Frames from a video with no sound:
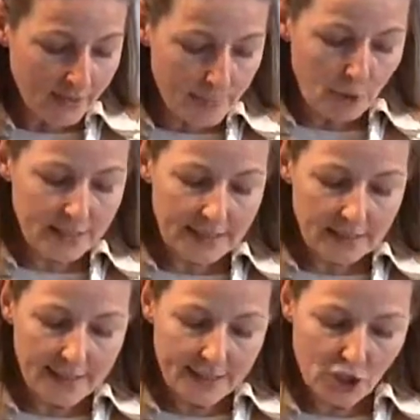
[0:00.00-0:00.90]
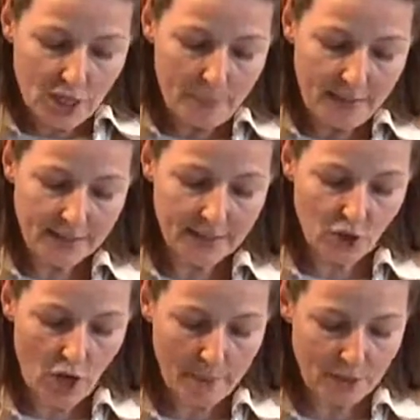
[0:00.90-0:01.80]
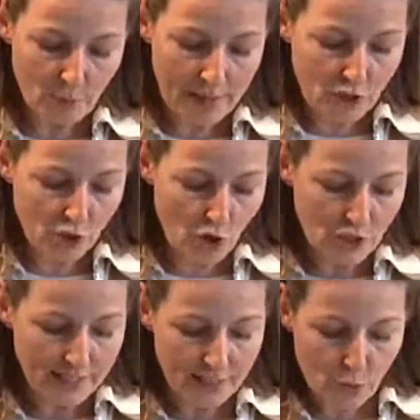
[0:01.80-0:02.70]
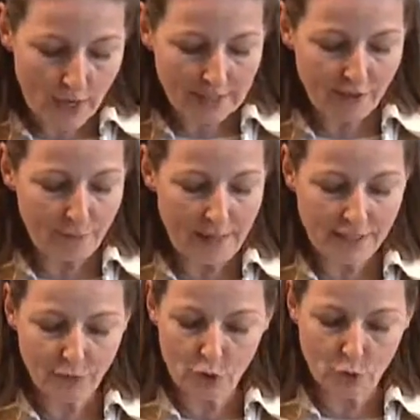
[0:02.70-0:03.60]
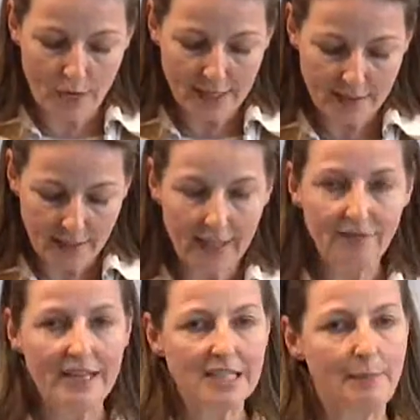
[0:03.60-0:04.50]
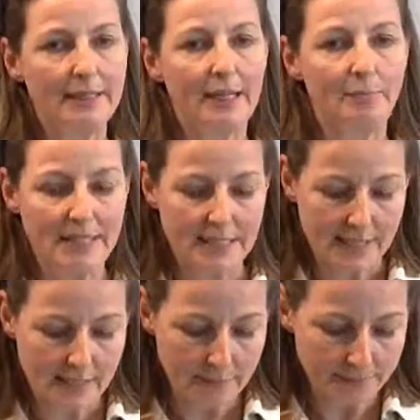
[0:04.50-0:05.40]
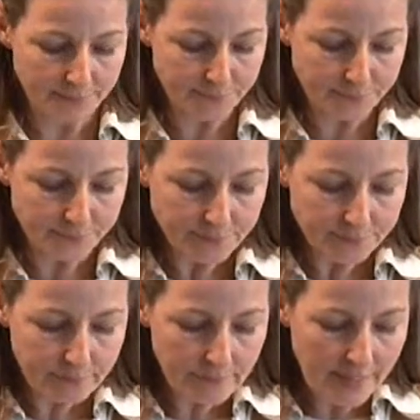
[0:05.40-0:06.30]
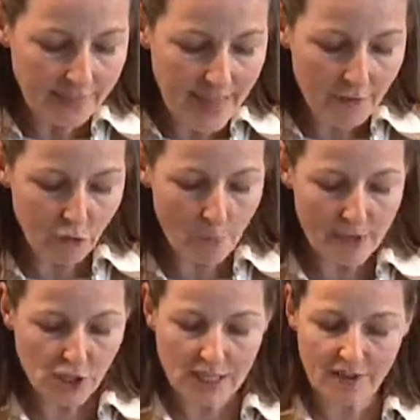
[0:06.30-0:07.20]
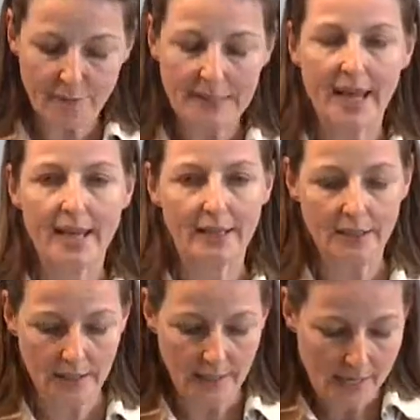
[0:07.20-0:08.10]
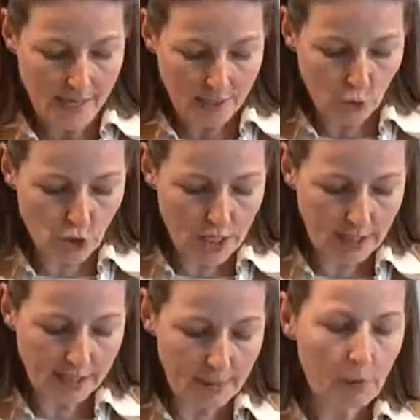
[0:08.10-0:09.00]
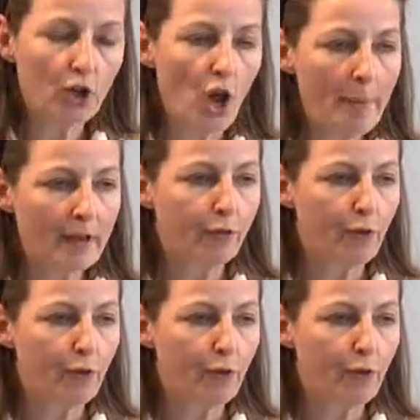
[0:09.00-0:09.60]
The political leadership is determined to make Georgia an attractive place for trade, investment, and business. Therefore, measures have been taken to shape an economic